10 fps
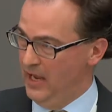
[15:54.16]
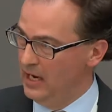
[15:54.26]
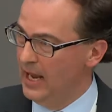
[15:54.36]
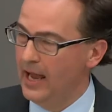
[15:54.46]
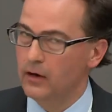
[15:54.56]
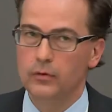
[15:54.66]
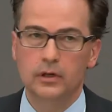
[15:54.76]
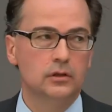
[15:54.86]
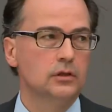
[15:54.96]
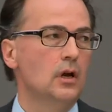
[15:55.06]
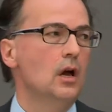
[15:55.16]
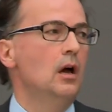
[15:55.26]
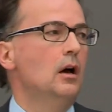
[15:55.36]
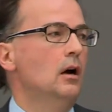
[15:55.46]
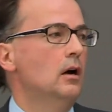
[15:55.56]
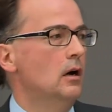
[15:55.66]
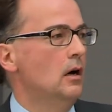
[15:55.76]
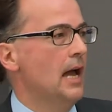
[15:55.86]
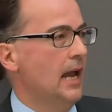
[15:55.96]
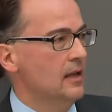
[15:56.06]
language,
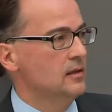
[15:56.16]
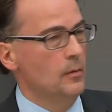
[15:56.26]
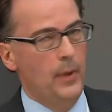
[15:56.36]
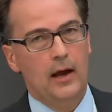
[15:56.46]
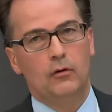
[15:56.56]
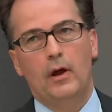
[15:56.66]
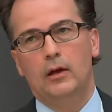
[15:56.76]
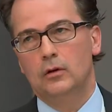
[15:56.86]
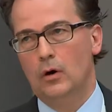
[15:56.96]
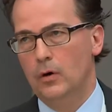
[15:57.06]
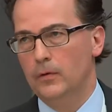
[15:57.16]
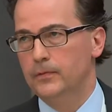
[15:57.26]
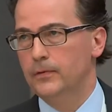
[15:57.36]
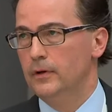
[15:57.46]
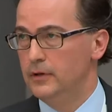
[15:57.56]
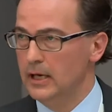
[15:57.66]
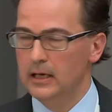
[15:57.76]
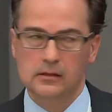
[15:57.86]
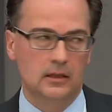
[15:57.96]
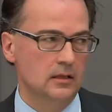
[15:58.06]
against the background of the
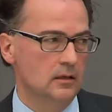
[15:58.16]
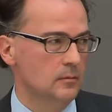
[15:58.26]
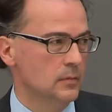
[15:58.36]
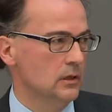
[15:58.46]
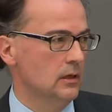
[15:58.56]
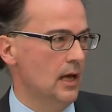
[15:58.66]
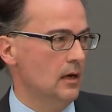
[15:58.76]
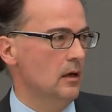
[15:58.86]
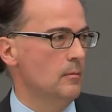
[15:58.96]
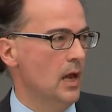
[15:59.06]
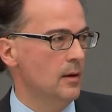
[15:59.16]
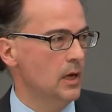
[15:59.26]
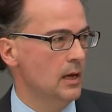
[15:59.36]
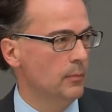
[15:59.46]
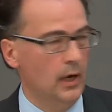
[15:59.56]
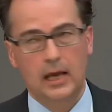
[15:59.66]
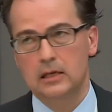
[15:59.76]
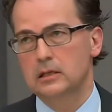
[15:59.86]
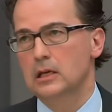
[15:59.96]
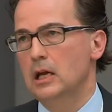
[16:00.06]
legal systems that may be in
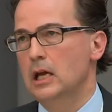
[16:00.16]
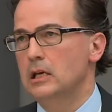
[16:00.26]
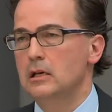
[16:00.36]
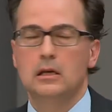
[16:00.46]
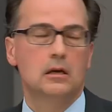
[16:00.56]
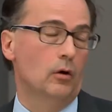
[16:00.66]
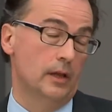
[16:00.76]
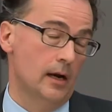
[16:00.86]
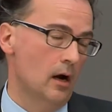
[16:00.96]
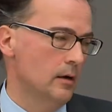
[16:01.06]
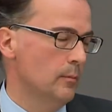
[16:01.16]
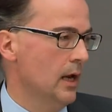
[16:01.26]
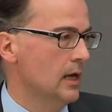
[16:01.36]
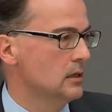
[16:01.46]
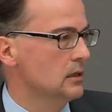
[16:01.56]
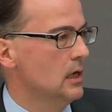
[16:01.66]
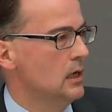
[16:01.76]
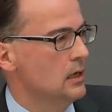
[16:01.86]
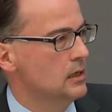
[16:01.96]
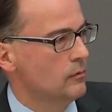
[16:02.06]
place or that are in place
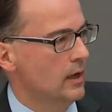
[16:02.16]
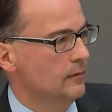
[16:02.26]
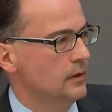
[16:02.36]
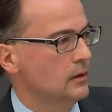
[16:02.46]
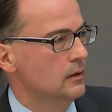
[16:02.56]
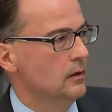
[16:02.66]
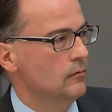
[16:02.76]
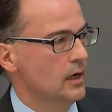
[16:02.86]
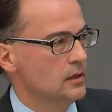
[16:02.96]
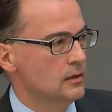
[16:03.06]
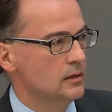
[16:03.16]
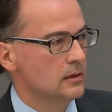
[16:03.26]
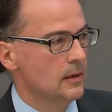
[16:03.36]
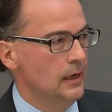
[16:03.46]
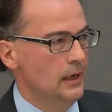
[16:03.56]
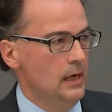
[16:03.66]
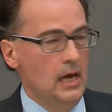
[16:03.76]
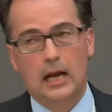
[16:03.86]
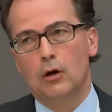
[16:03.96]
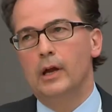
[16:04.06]
in these relevant regions.
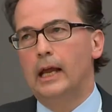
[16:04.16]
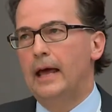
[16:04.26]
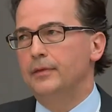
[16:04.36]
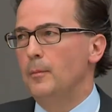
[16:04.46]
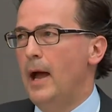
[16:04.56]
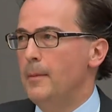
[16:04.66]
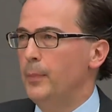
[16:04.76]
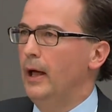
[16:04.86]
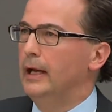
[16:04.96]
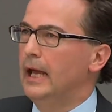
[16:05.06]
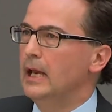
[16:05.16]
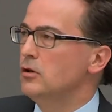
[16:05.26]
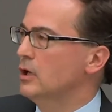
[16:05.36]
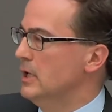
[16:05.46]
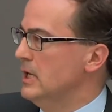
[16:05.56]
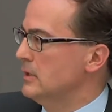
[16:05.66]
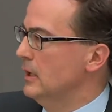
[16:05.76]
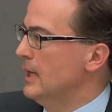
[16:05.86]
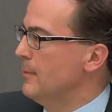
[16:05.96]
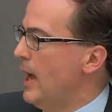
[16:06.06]
And looking at the map, again, you can
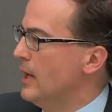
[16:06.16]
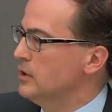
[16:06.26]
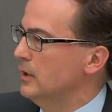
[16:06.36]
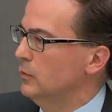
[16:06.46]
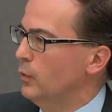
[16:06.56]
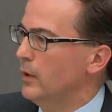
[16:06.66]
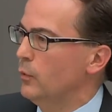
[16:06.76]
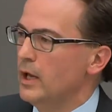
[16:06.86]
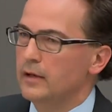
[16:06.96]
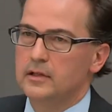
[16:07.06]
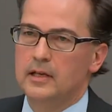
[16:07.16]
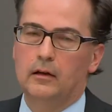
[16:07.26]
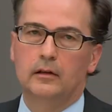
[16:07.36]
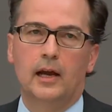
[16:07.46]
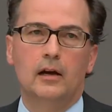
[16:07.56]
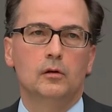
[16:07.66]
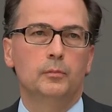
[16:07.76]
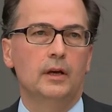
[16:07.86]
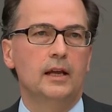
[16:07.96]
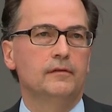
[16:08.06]
easily imagine where we at the Secretariat
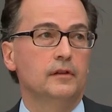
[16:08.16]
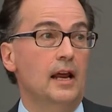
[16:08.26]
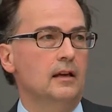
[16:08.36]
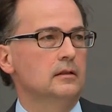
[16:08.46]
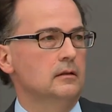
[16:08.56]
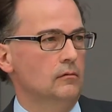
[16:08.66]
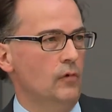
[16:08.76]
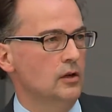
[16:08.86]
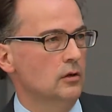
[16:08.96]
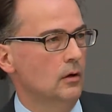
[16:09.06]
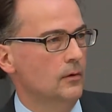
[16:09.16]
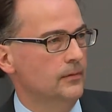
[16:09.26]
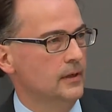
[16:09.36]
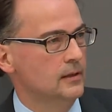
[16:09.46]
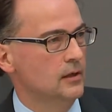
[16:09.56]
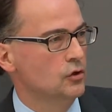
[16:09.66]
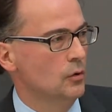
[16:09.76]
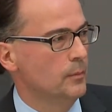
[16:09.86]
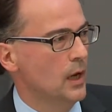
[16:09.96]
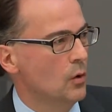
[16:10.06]
believe the next regional office
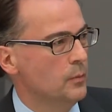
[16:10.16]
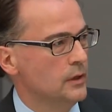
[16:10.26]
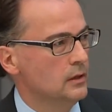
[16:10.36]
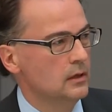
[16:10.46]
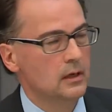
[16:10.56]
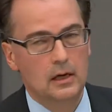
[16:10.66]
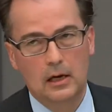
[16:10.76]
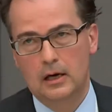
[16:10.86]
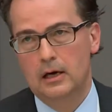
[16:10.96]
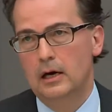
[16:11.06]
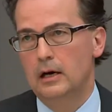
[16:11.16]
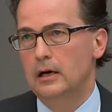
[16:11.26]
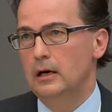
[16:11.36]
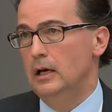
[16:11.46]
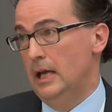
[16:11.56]
should be opened in